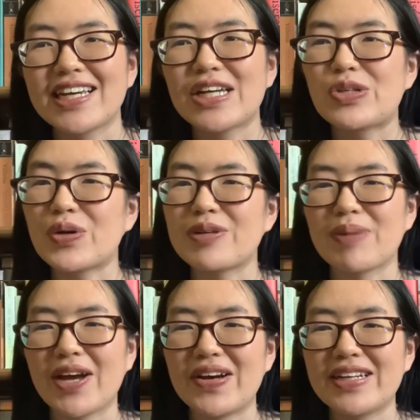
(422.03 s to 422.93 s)
toward a
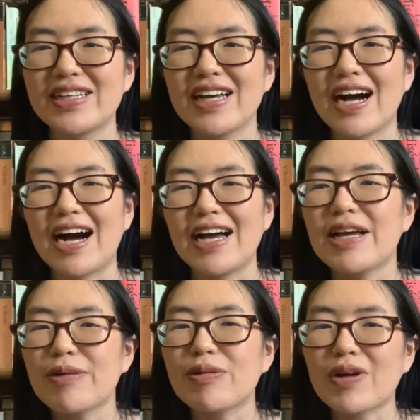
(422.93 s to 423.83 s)
parent,
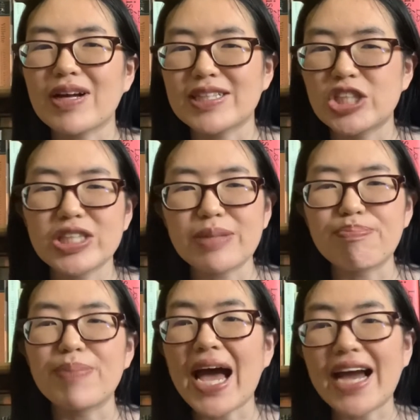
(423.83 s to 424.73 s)
just
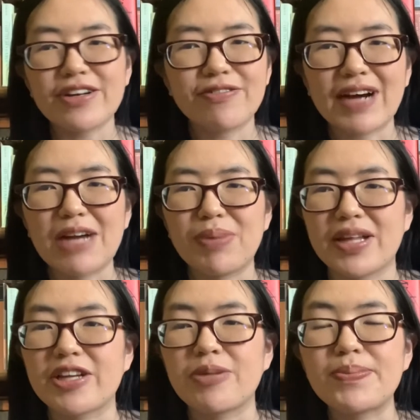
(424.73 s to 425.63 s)
magnified by
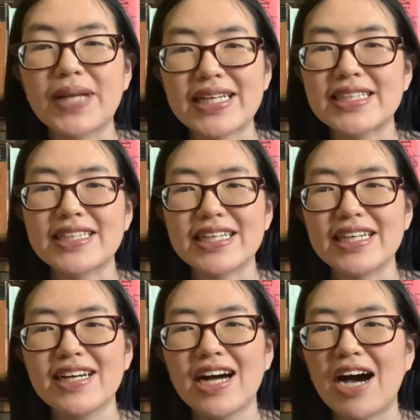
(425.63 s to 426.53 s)
the complexity
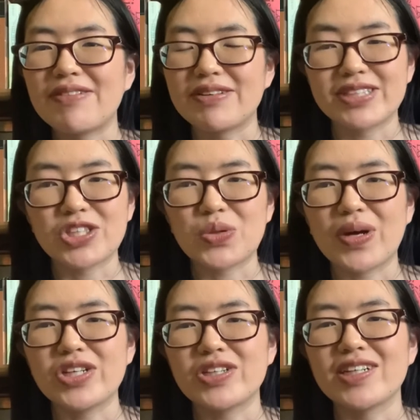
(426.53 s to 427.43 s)
of their
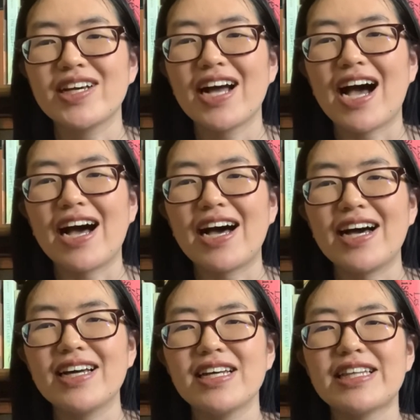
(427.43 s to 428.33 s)
situation.
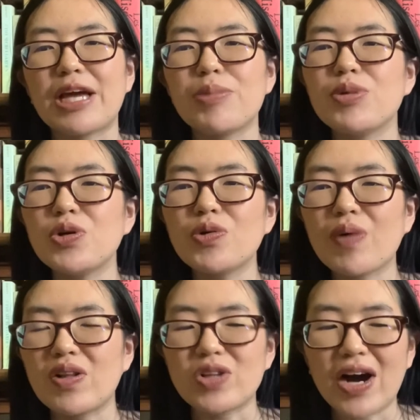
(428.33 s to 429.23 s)
They move a
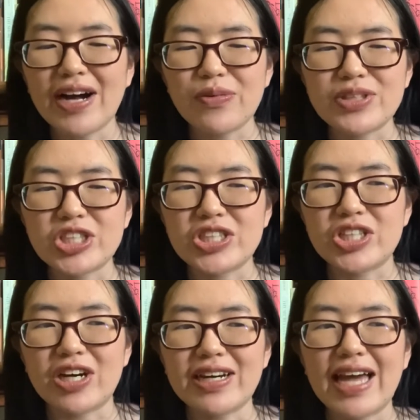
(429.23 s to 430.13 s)
lot when she's
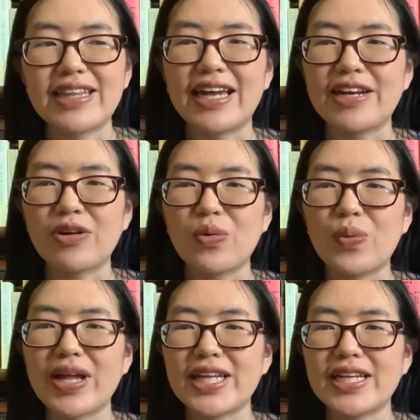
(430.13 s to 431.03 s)
young, and then
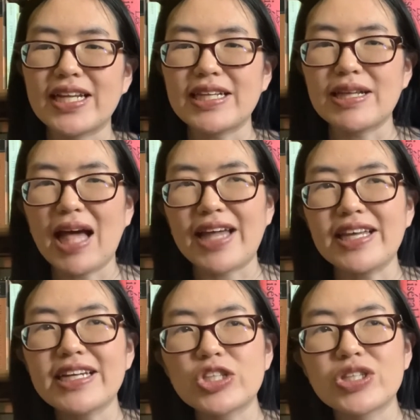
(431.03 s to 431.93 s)
when I
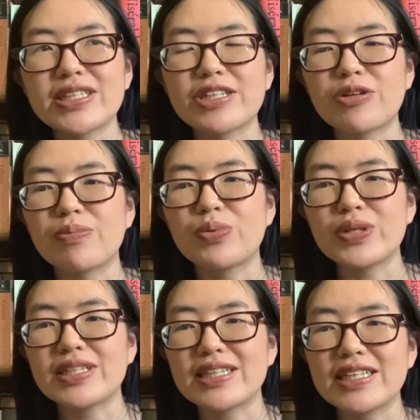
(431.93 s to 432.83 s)
think she's in her
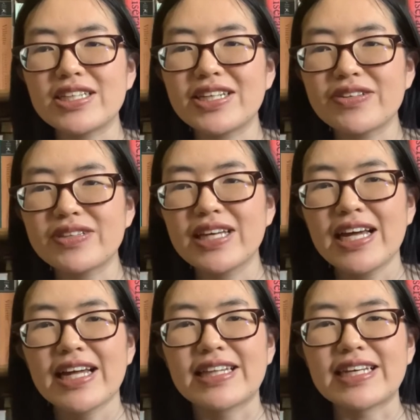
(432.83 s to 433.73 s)
preteen years,
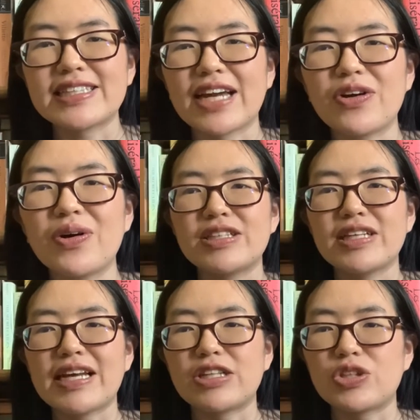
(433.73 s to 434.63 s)
they settle
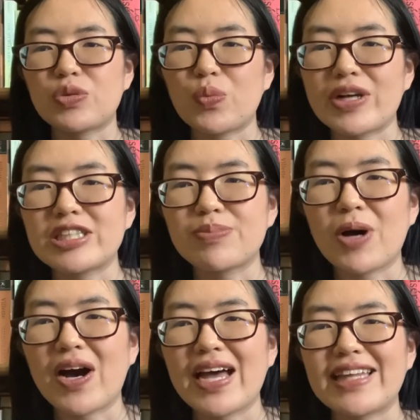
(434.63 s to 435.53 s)
in one
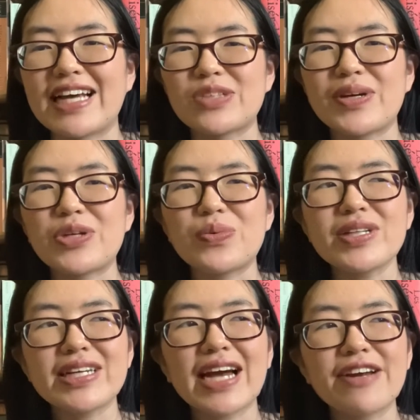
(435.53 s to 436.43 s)
spot, and that's where you
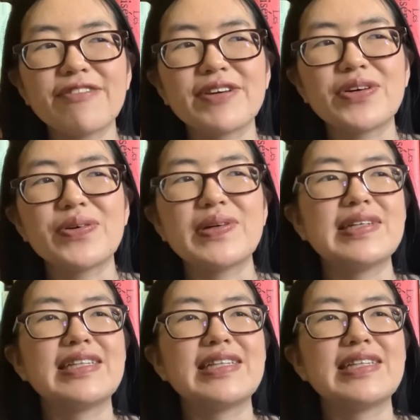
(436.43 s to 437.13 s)
really kind of feel